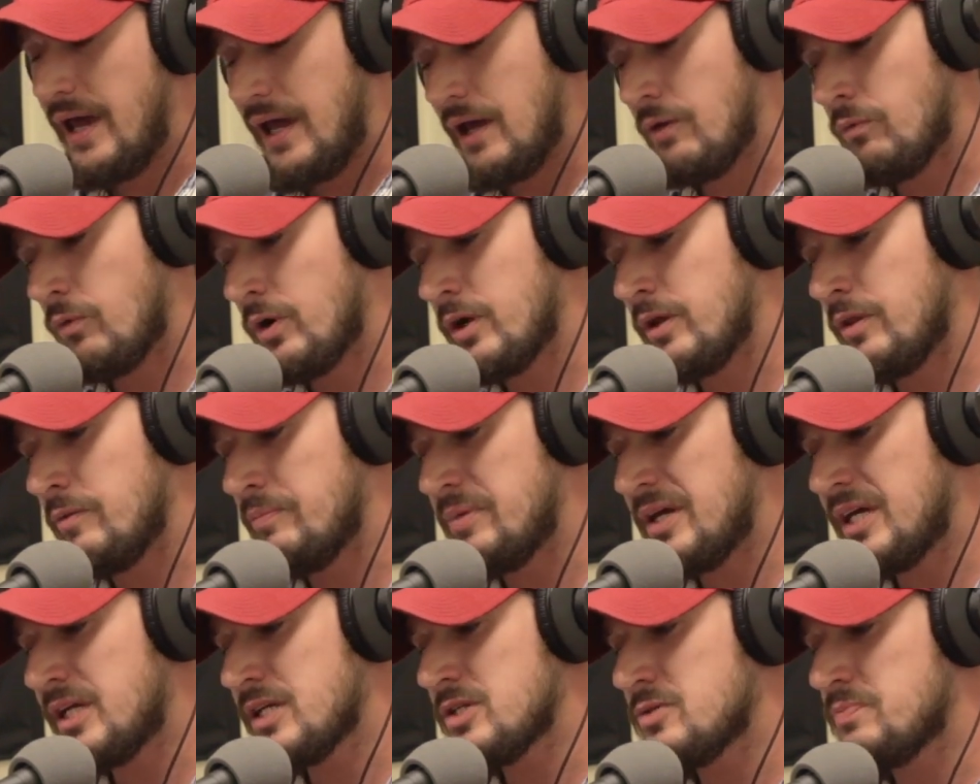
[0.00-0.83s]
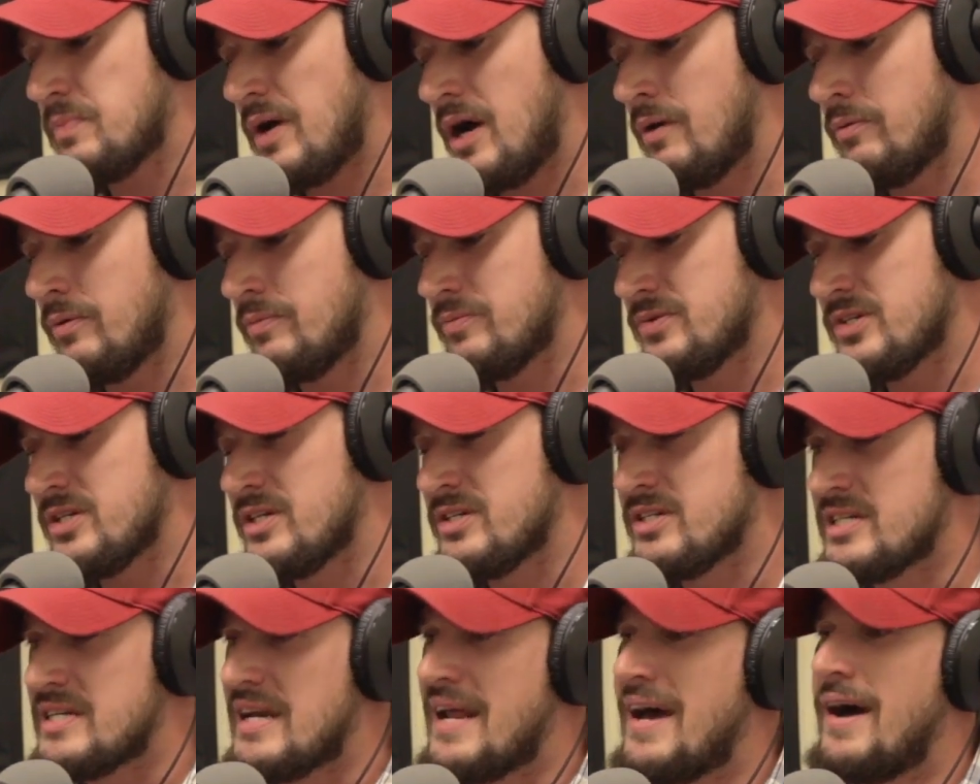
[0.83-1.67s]
And one of the biggest problems
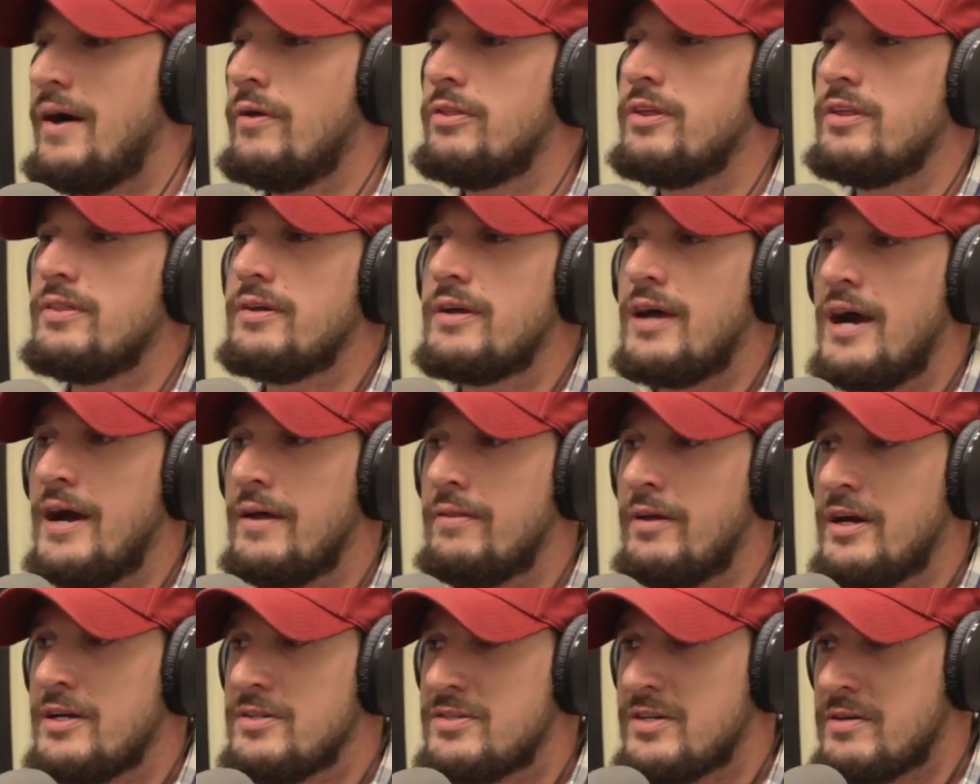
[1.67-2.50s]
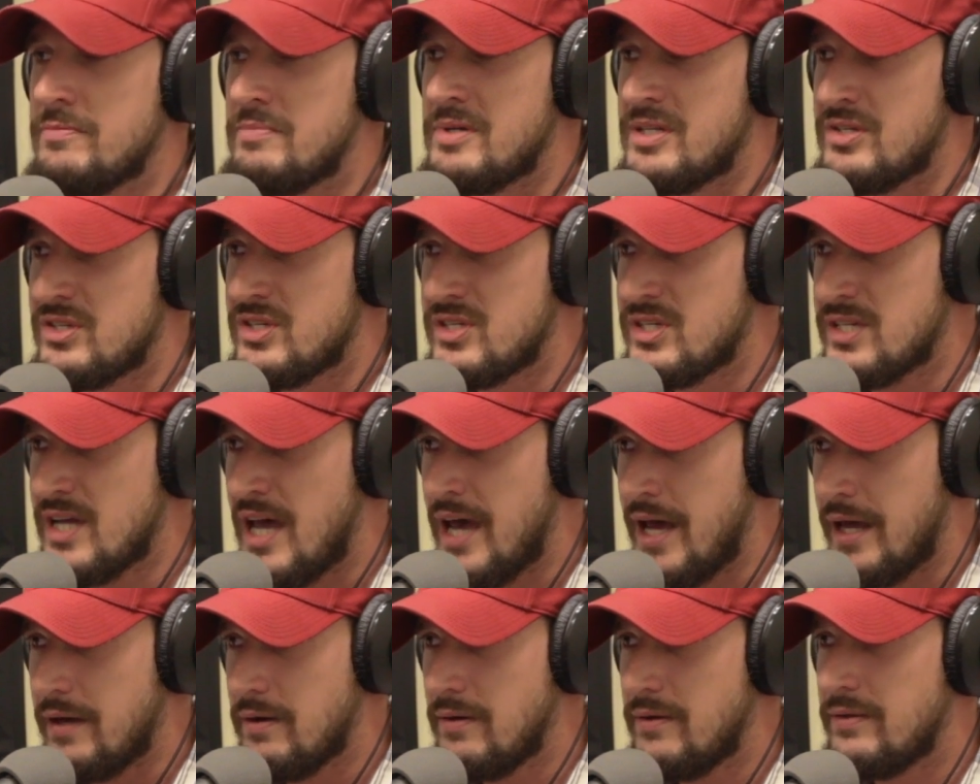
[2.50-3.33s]
is now that the guidelines have been
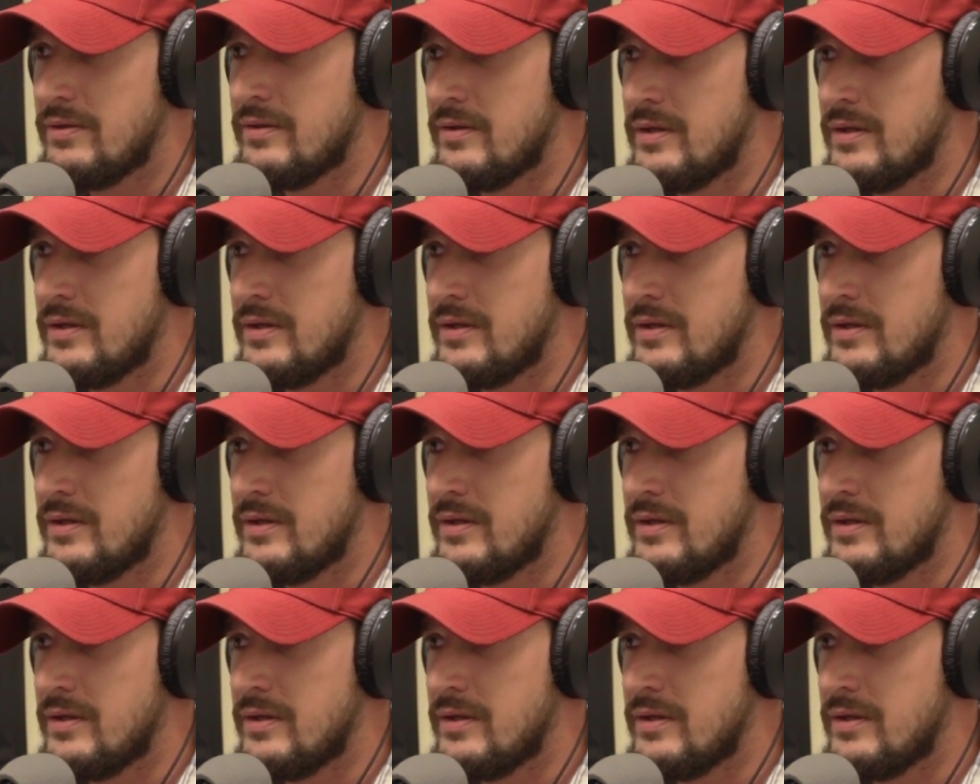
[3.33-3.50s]
set,